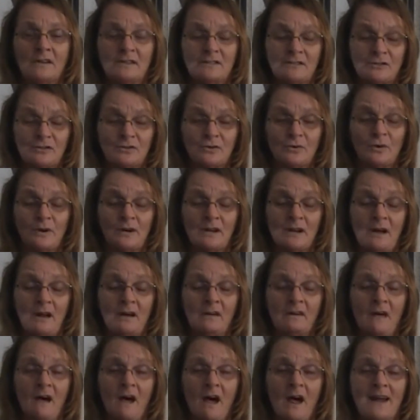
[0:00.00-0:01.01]
schooling
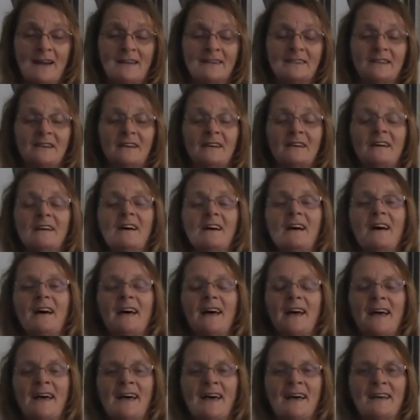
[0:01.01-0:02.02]
online,
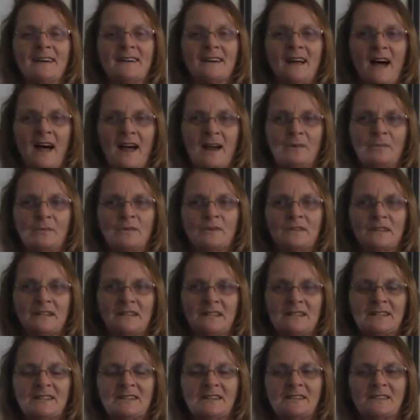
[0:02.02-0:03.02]
and I will
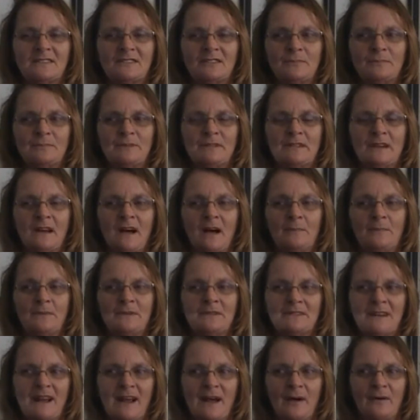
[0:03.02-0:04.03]
need to be up
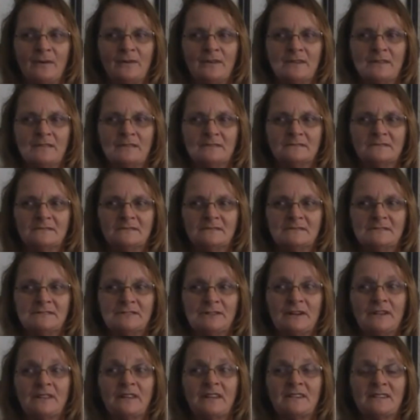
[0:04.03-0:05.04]
and down
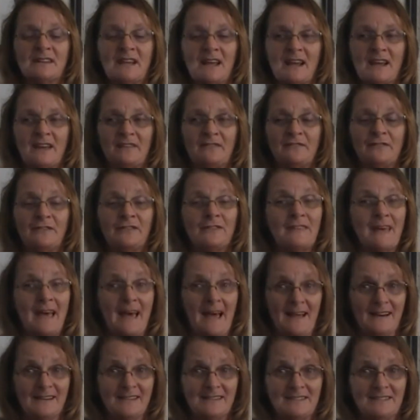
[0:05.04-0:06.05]
during the day for
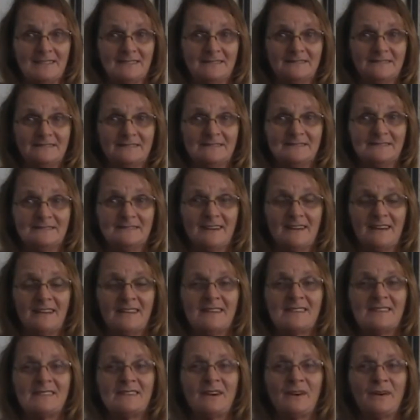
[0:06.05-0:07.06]
that.
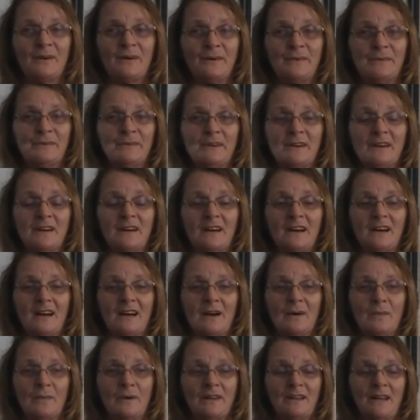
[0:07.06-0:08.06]
So
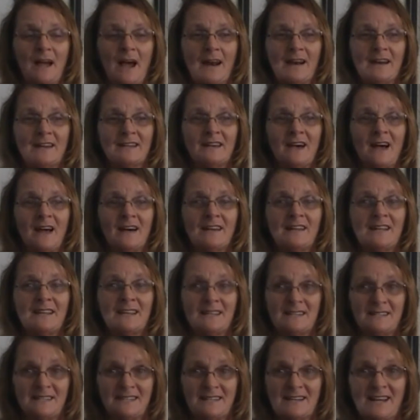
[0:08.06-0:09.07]
we kind of got
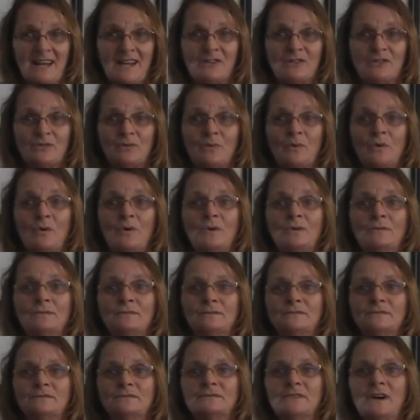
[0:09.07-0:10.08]
his schedule
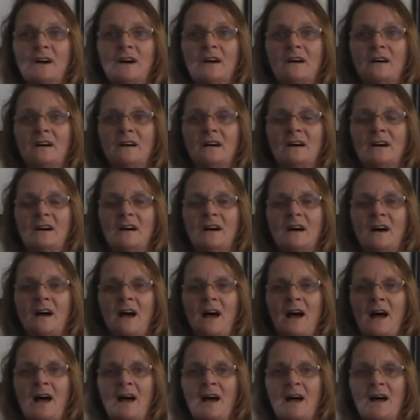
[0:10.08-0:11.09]

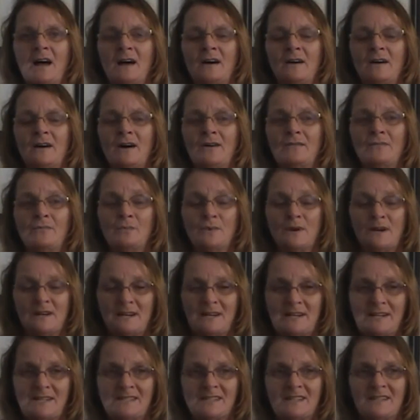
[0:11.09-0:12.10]
of when
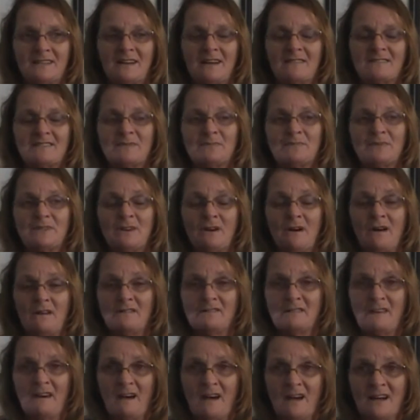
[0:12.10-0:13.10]
he's going to have to be
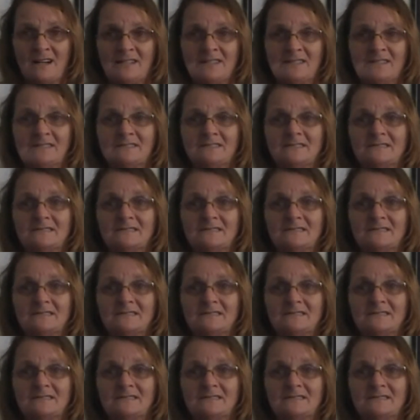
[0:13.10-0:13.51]
online.